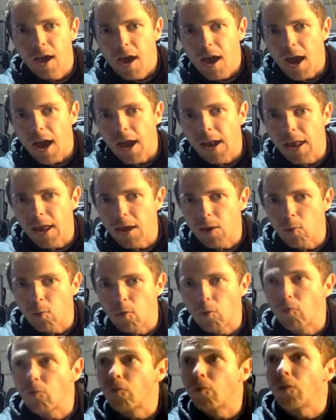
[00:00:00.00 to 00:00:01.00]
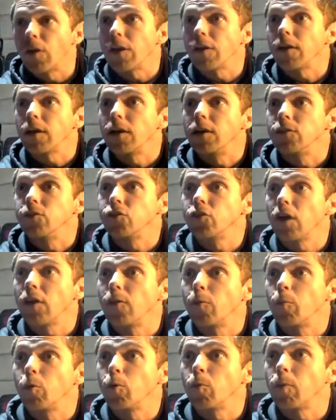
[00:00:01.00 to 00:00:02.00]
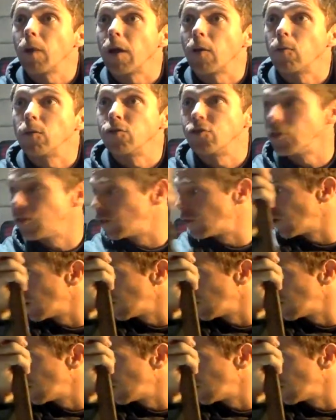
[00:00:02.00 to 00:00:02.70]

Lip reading: and he will fit inside the build plate, which is